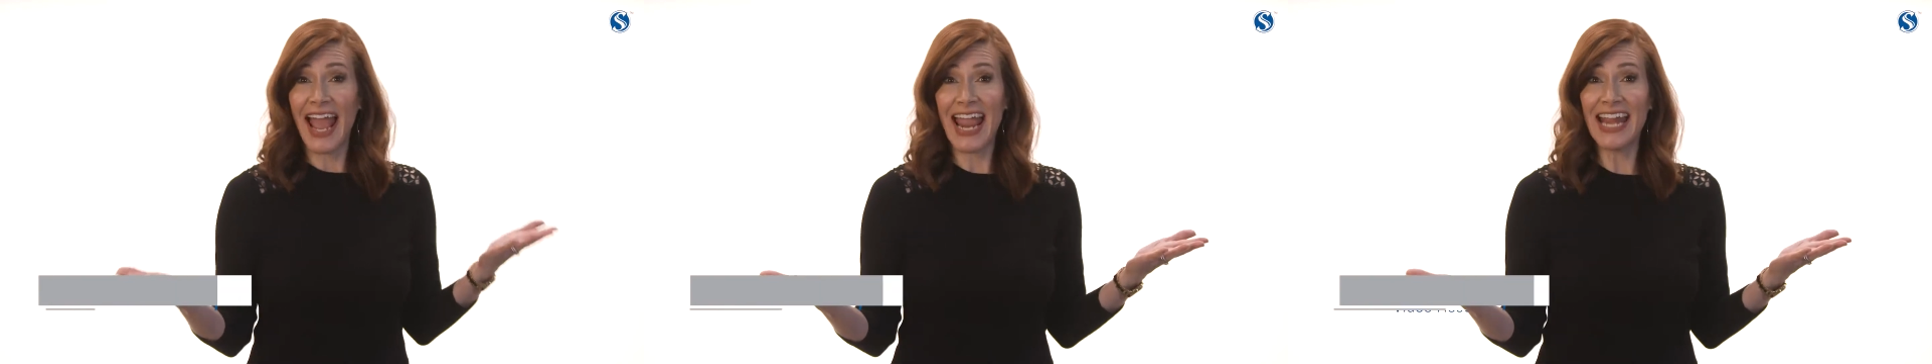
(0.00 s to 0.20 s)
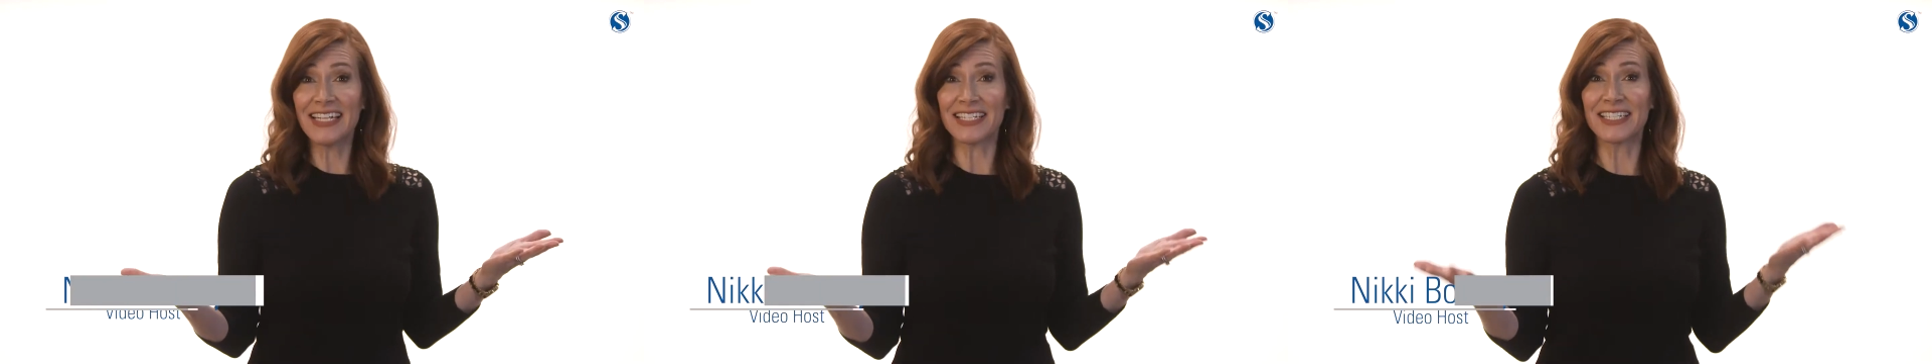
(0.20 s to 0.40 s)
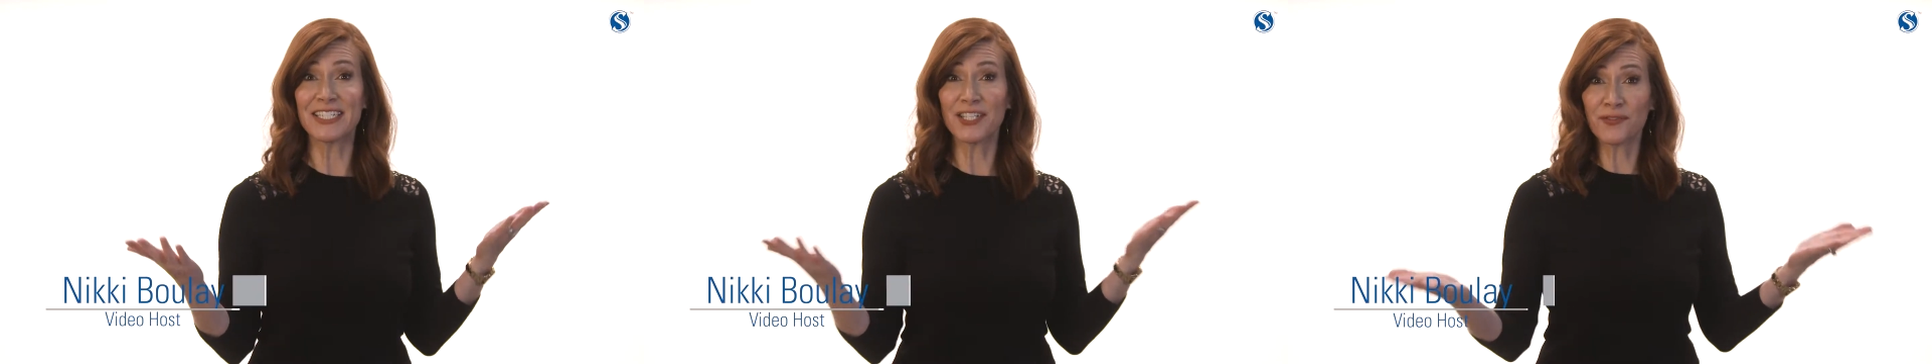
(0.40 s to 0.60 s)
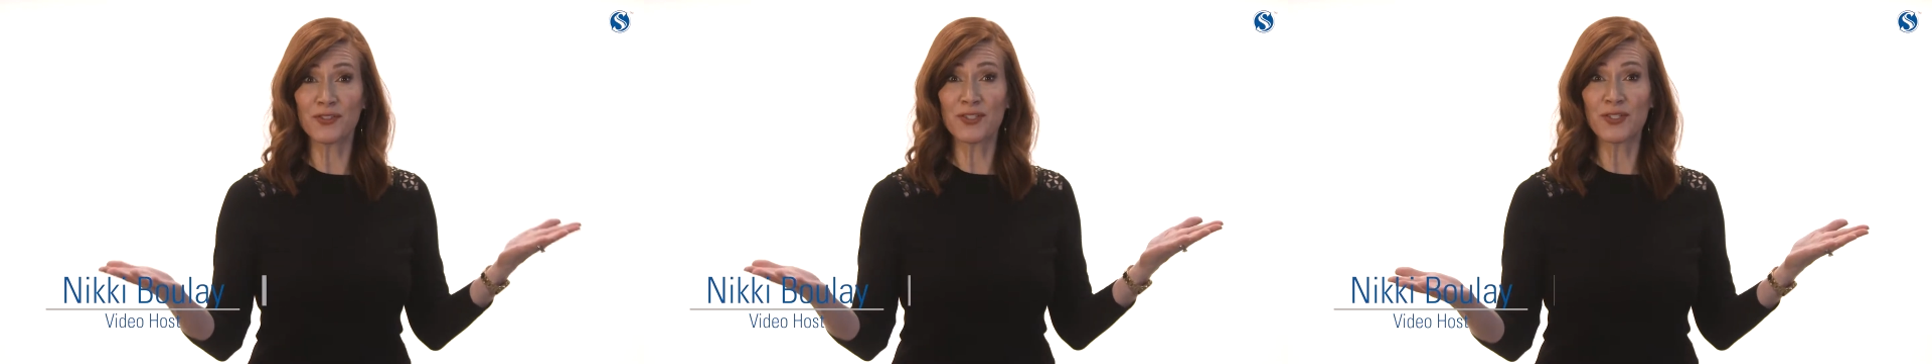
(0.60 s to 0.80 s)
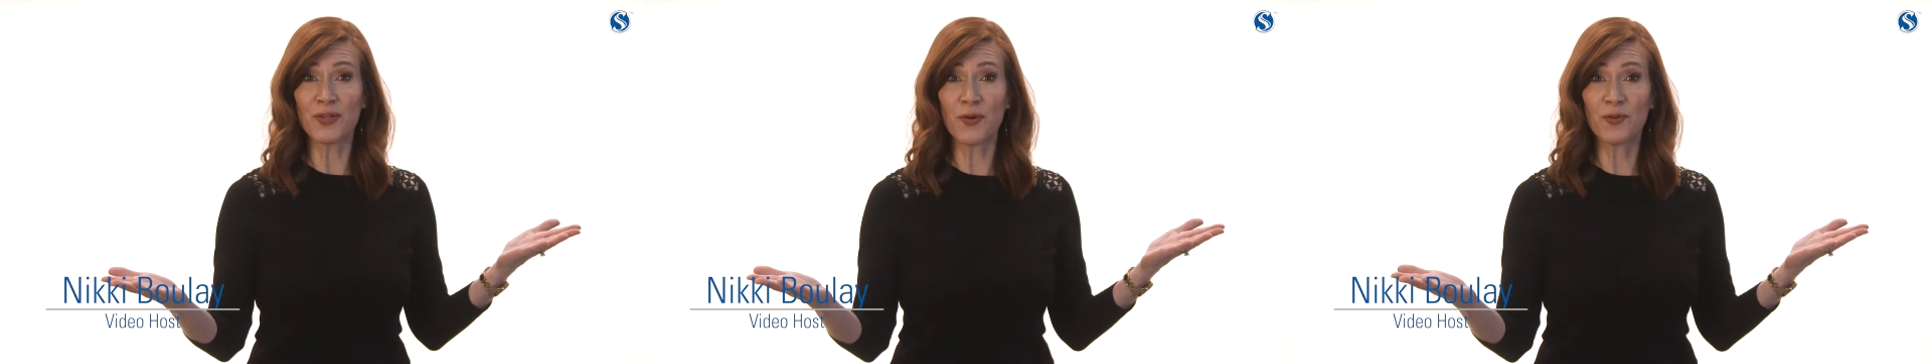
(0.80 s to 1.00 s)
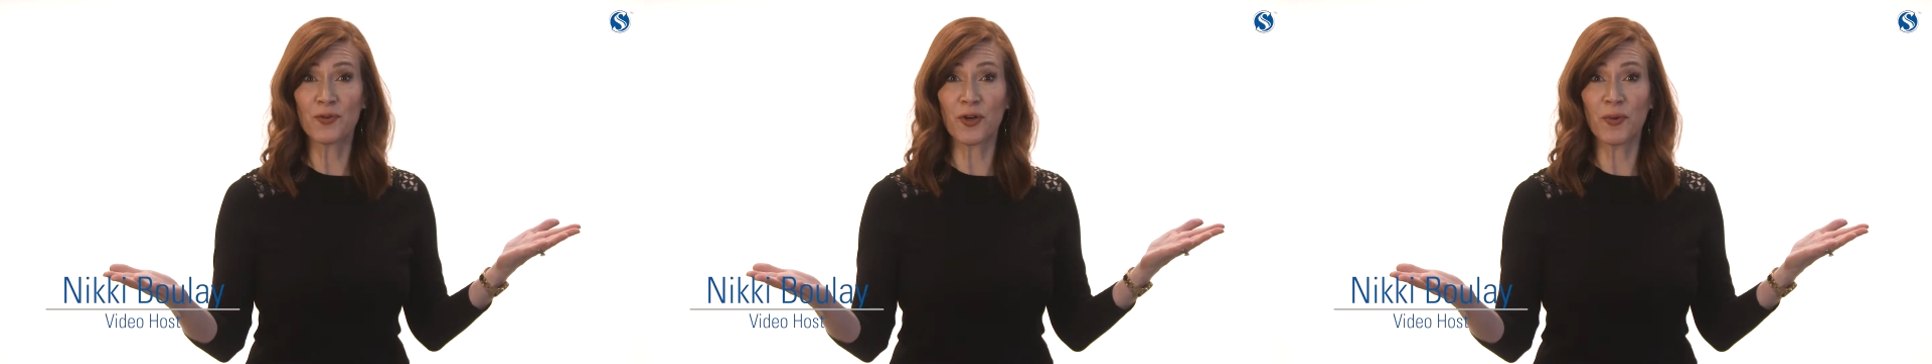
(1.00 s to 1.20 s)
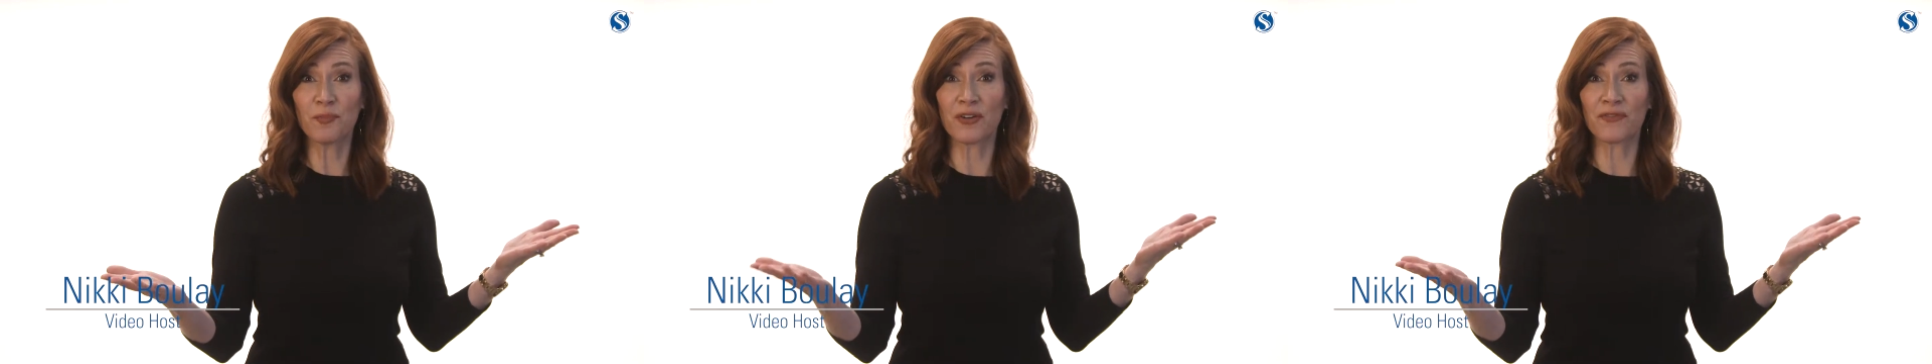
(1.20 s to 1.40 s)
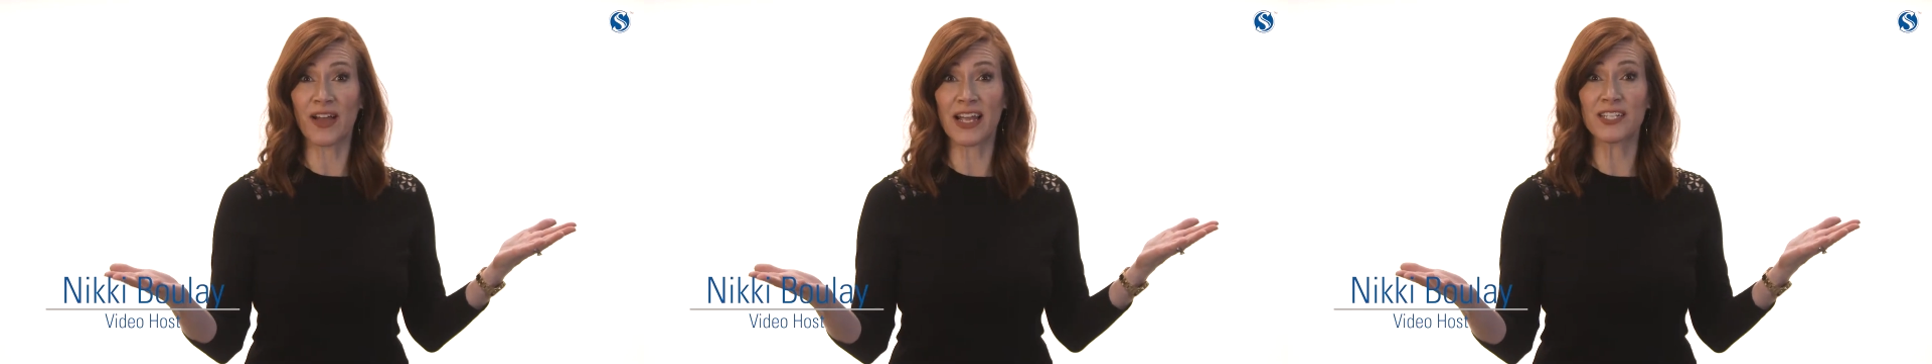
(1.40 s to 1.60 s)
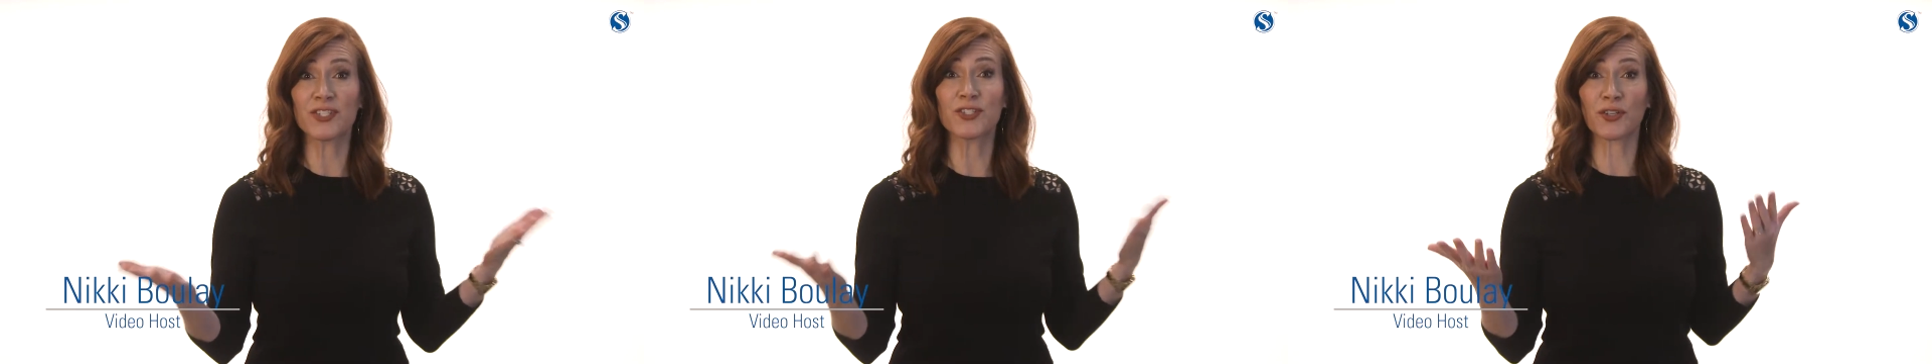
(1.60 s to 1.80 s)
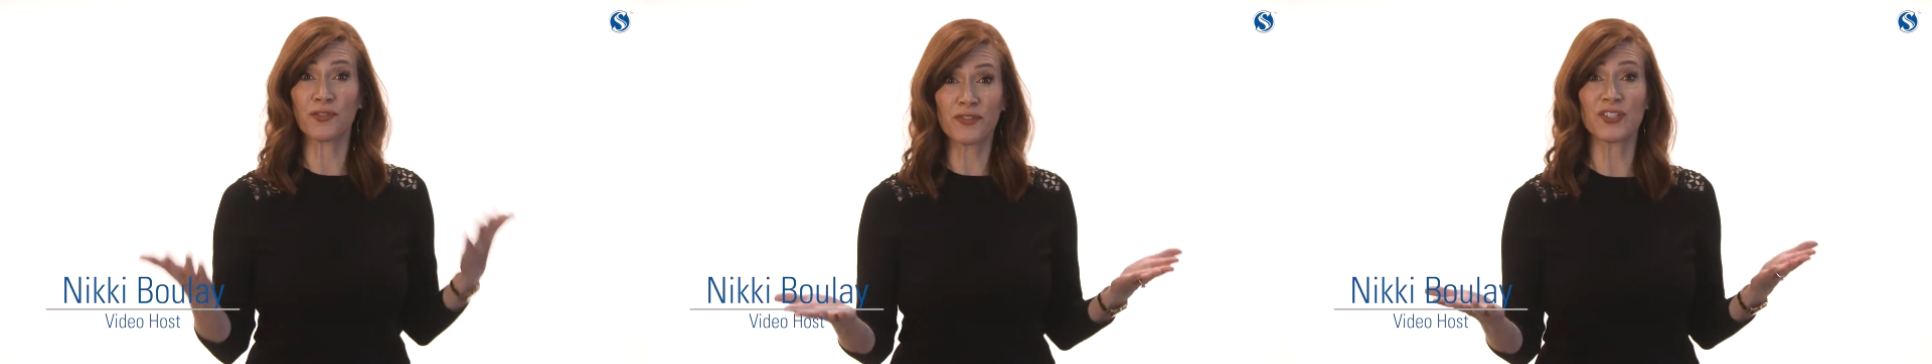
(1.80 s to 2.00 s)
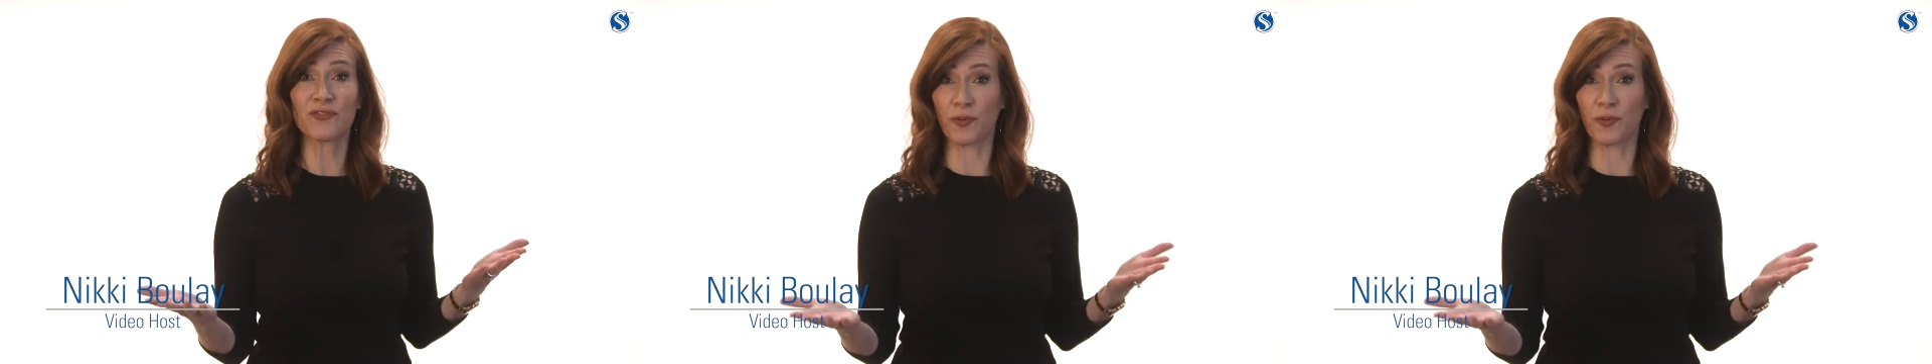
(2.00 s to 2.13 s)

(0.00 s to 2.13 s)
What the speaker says: hey, does Silverstone Group provide service